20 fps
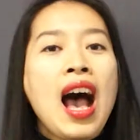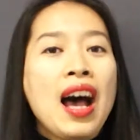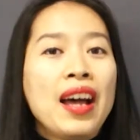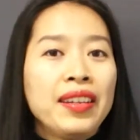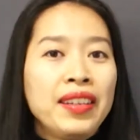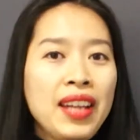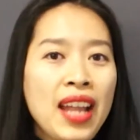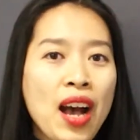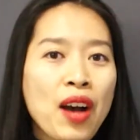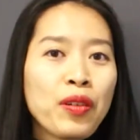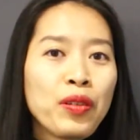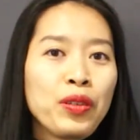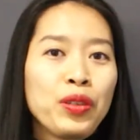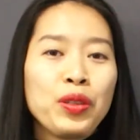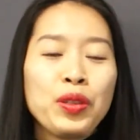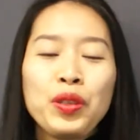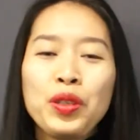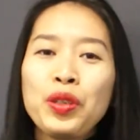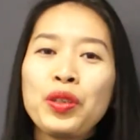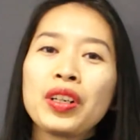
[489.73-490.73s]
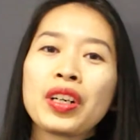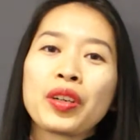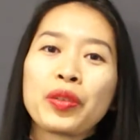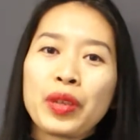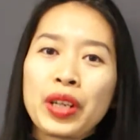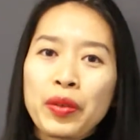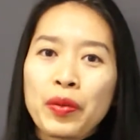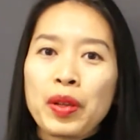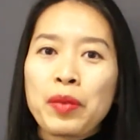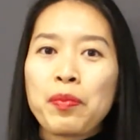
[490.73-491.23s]
Now, do you
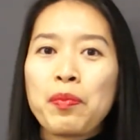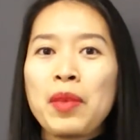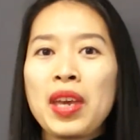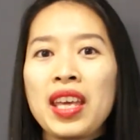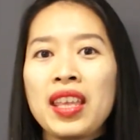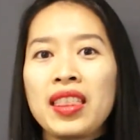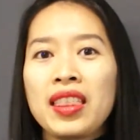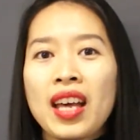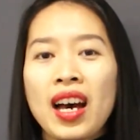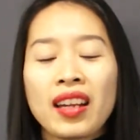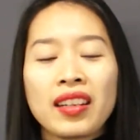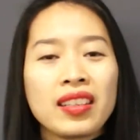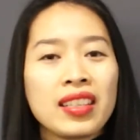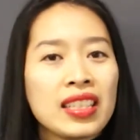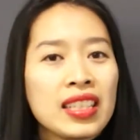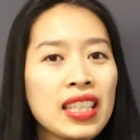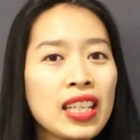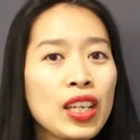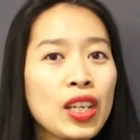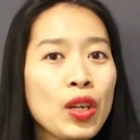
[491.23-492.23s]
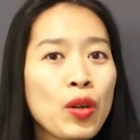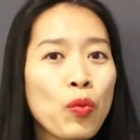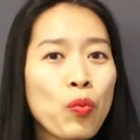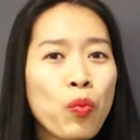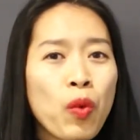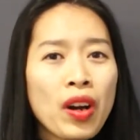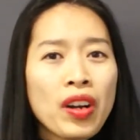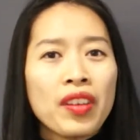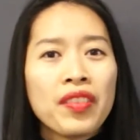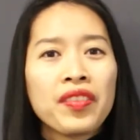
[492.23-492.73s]
agree with me that this is
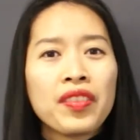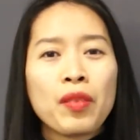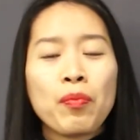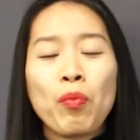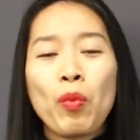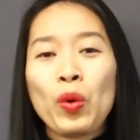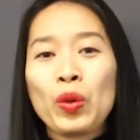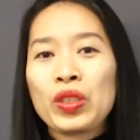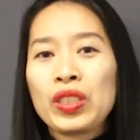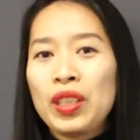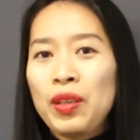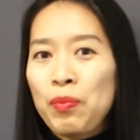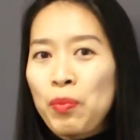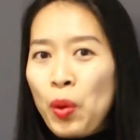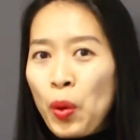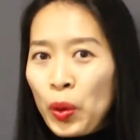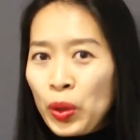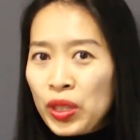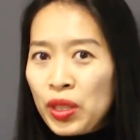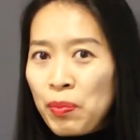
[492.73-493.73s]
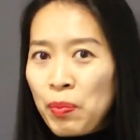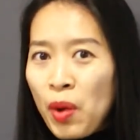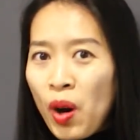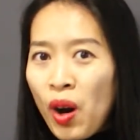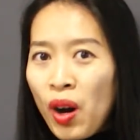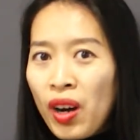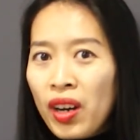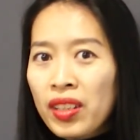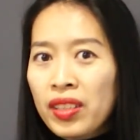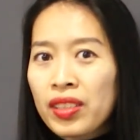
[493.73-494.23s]
one of the most important
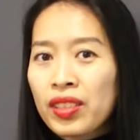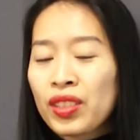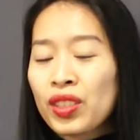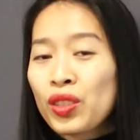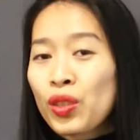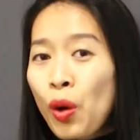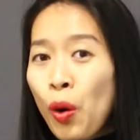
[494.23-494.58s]
parts